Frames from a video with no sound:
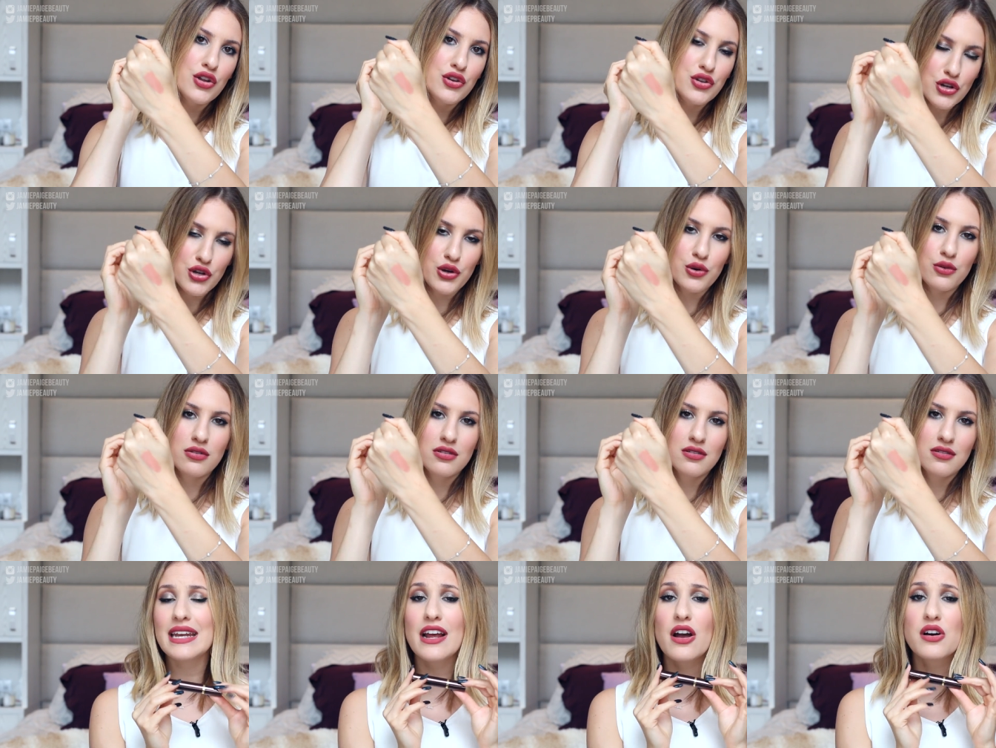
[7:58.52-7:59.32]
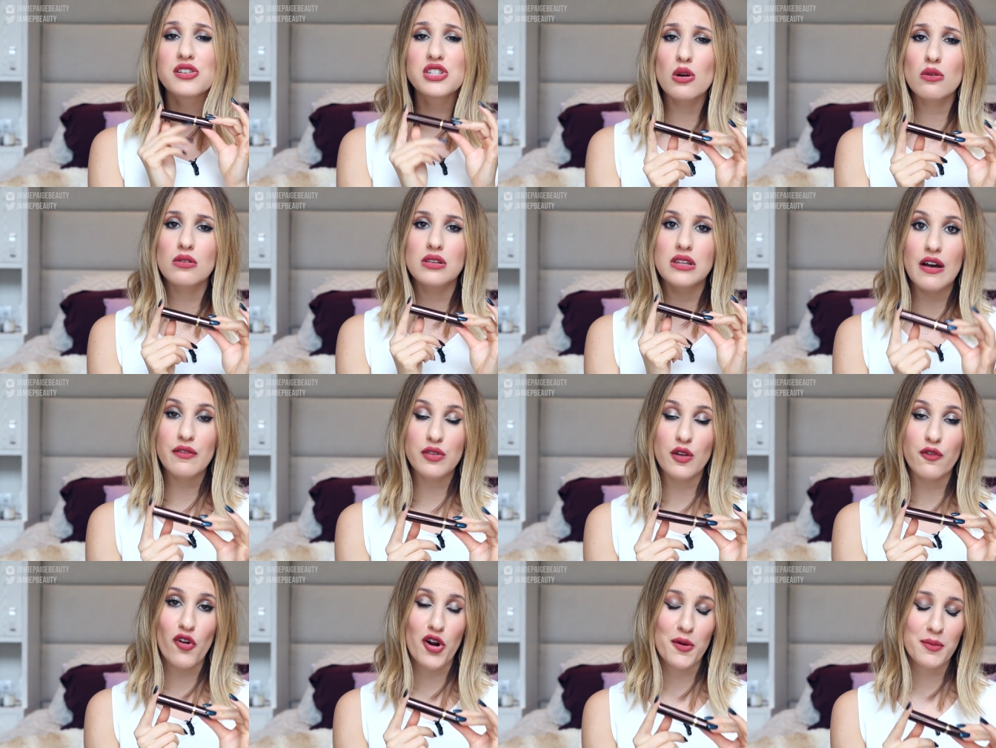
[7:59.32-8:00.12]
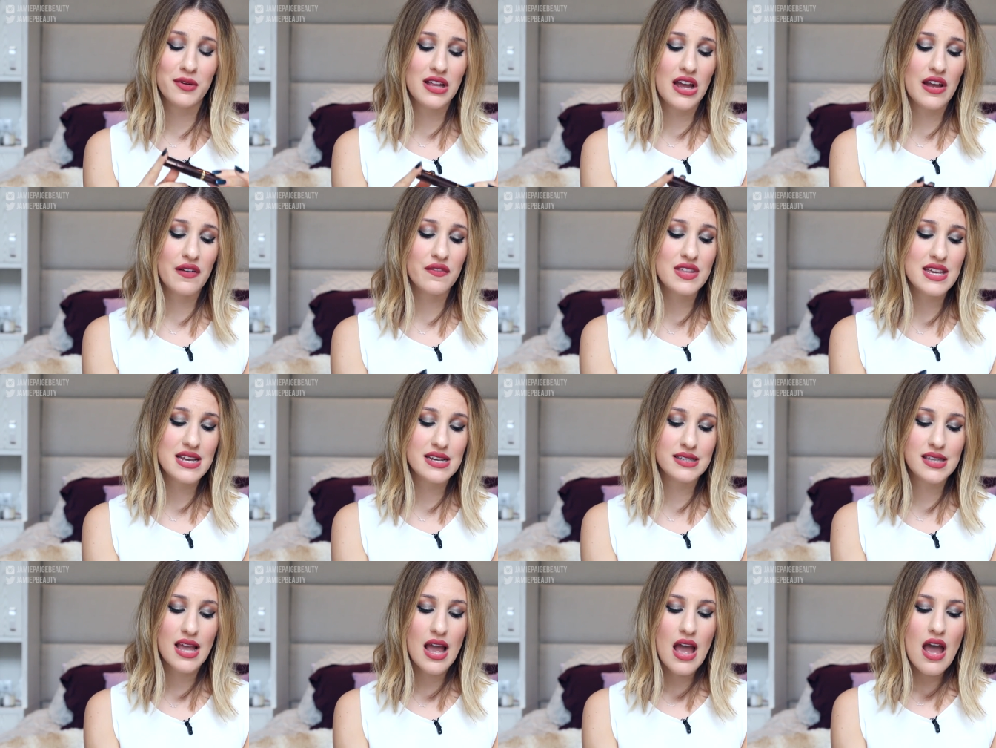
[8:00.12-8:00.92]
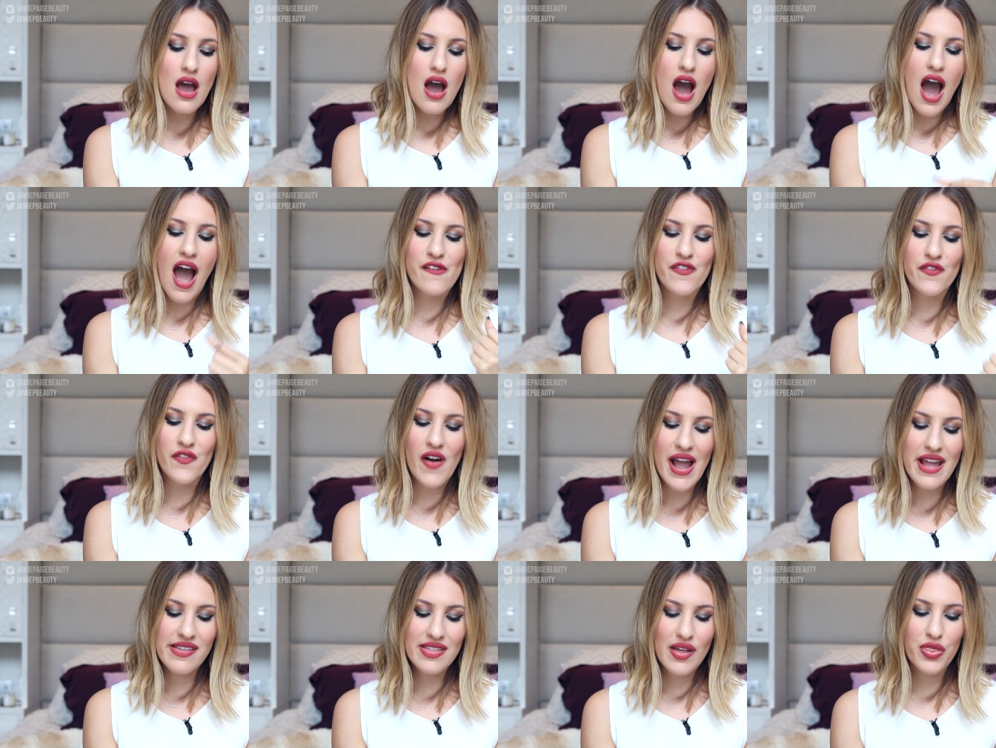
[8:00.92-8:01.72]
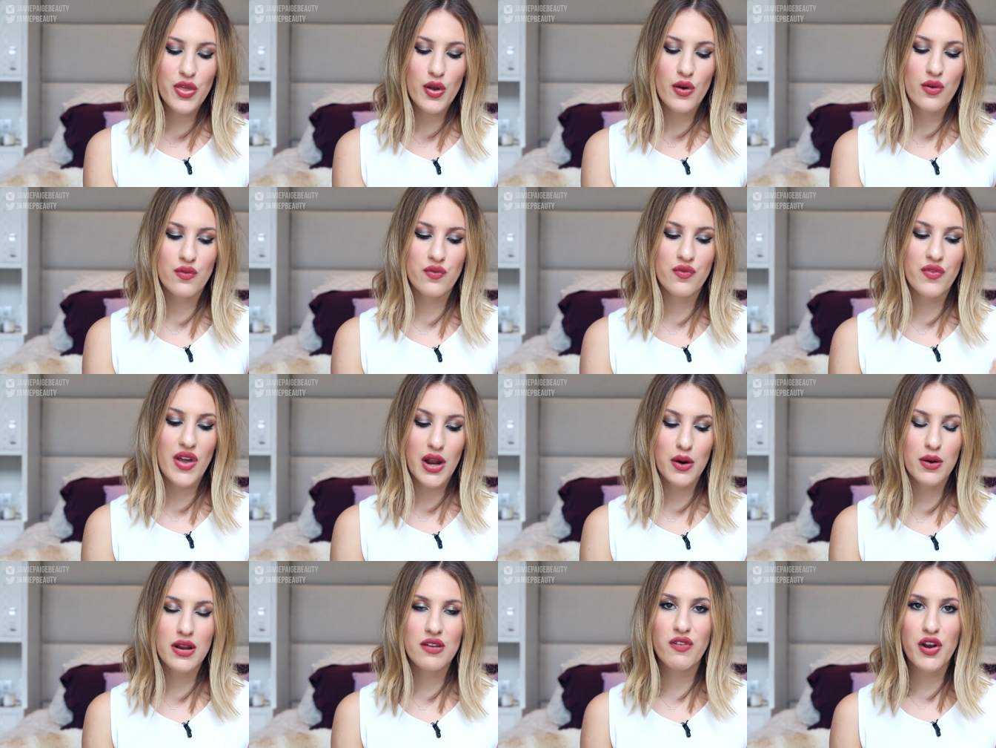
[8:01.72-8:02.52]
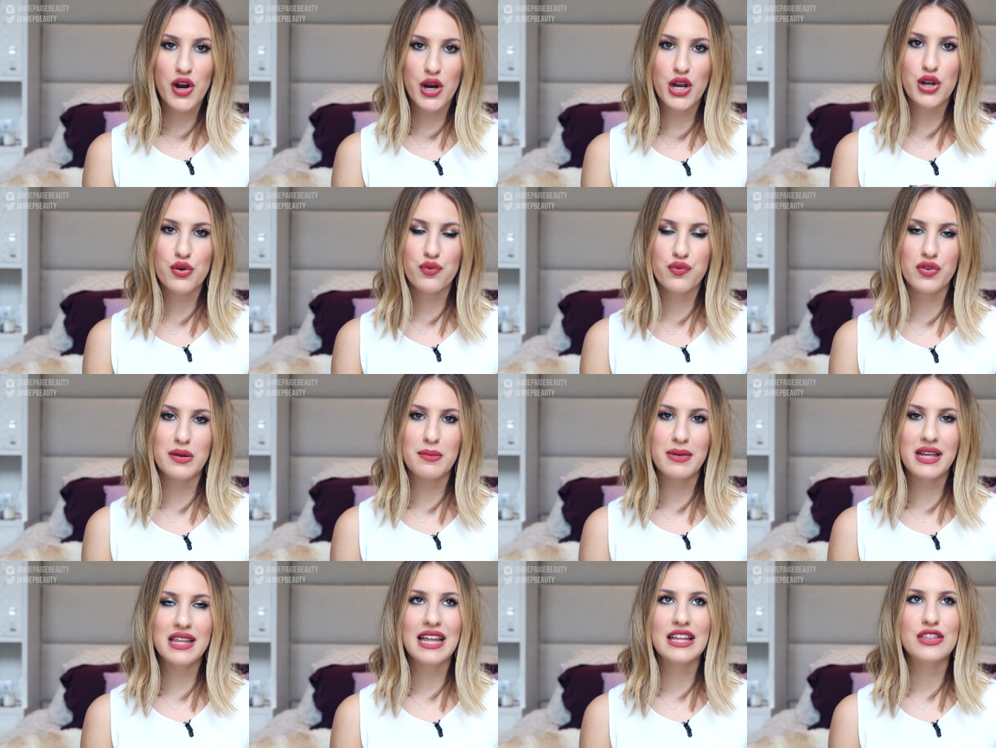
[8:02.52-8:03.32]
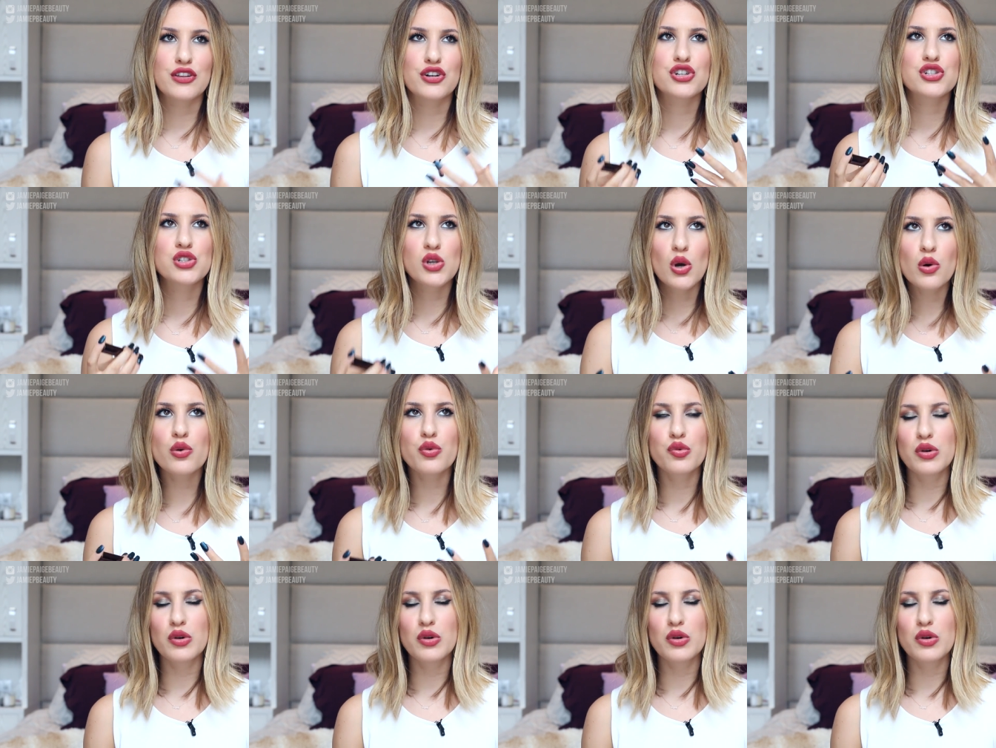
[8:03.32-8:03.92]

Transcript: nude. And I also love the formula of these. I find that they're very, very creamy. Like they're so